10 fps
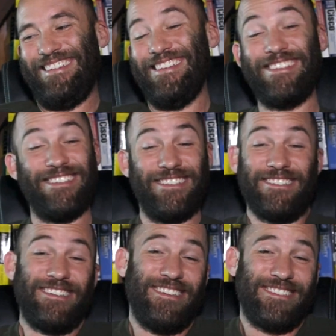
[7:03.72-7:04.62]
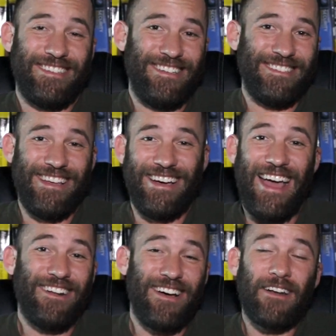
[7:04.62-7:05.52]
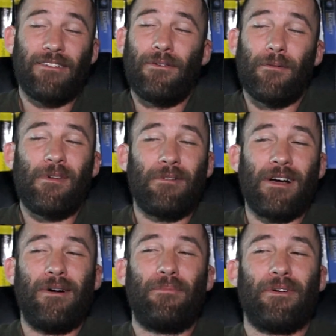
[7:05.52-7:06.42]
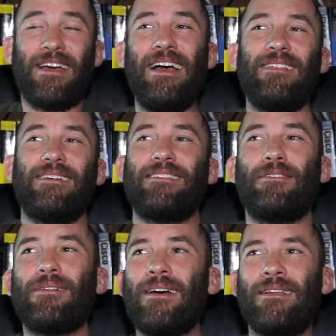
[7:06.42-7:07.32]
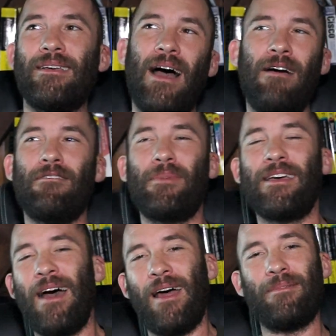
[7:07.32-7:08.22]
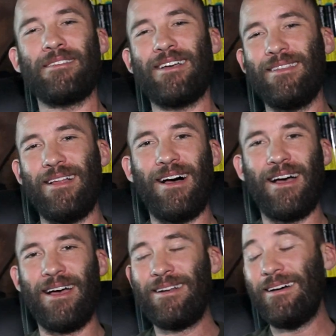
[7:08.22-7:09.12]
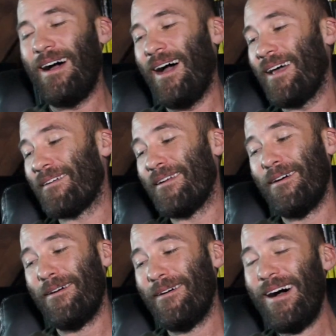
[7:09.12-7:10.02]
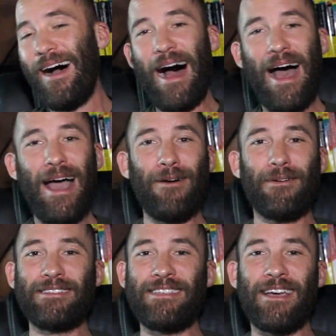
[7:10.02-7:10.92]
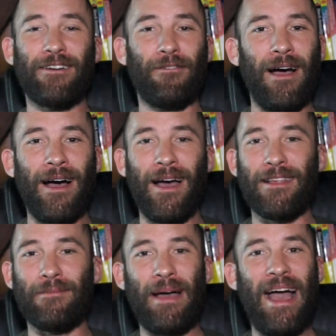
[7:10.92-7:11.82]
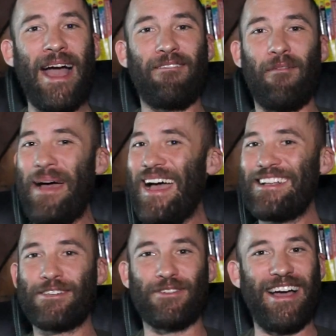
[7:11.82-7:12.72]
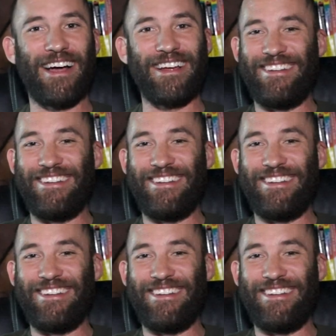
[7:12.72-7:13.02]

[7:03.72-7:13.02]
It's, just, it's it's not I don't I don't know where people come up with it. Like the whole idea, I want to be anonymous online. I don't know. I want to take a ride on the back of a magic dragon.